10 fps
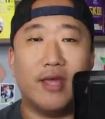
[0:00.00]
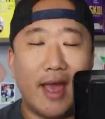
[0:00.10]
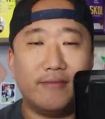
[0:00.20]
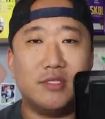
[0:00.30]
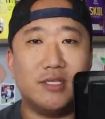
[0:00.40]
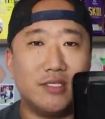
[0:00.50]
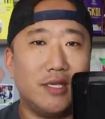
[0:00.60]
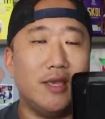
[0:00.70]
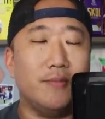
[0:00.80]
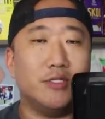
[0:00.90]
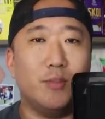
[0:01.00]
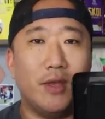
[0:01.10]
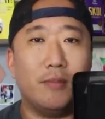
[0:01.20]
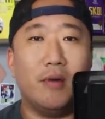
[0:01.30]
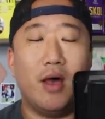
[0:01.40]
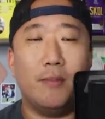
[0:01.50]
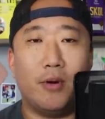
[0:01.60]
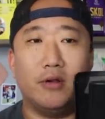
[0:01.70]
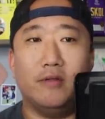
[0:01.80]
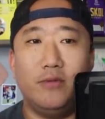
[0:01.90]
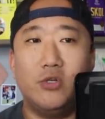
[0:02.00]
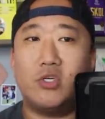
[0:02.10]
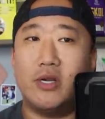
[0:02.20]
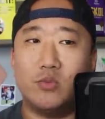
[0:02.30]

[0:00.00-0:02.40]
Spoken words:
They obviously see him as a big part of the future,